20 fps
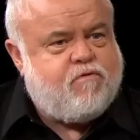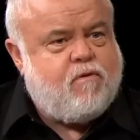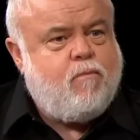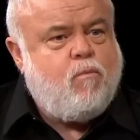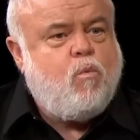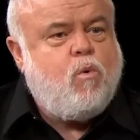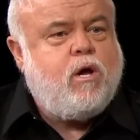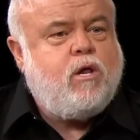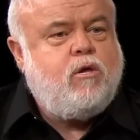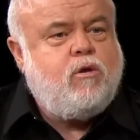from
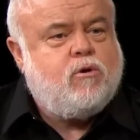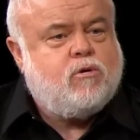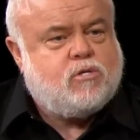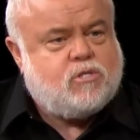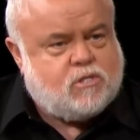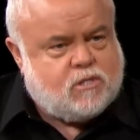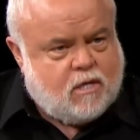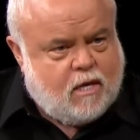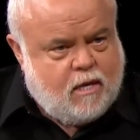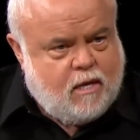what you're
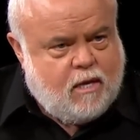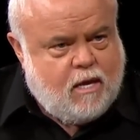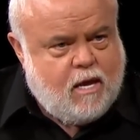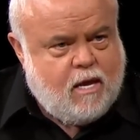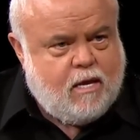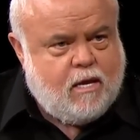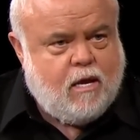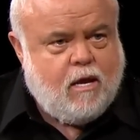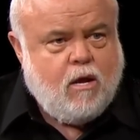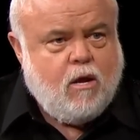
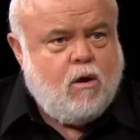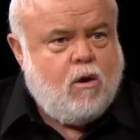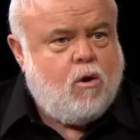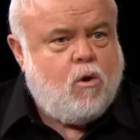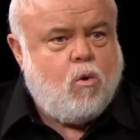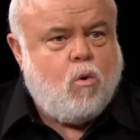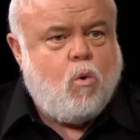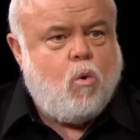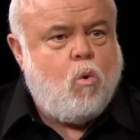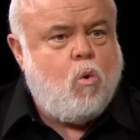saying,
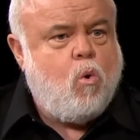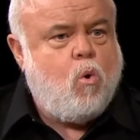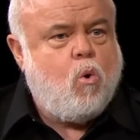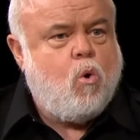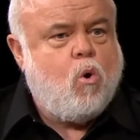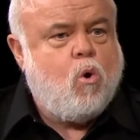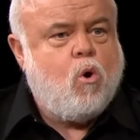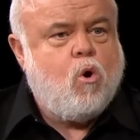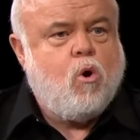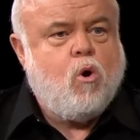
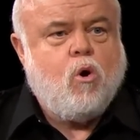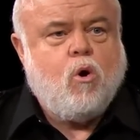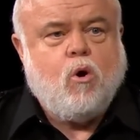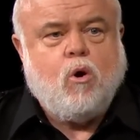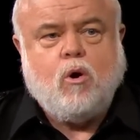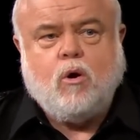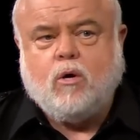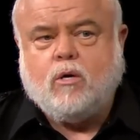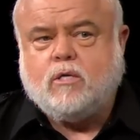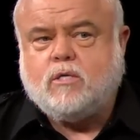
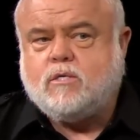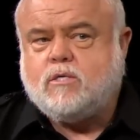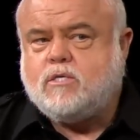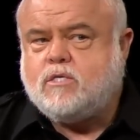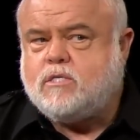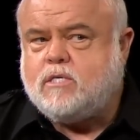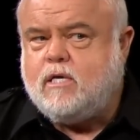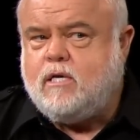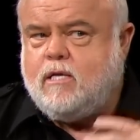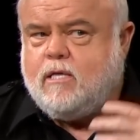or
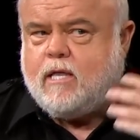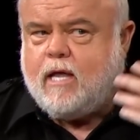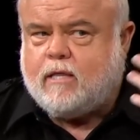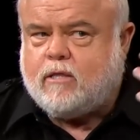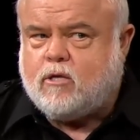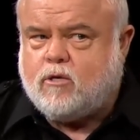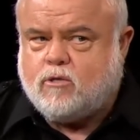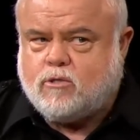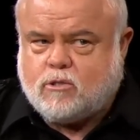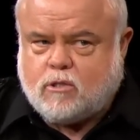see
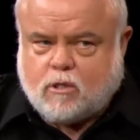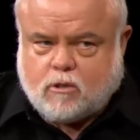that there's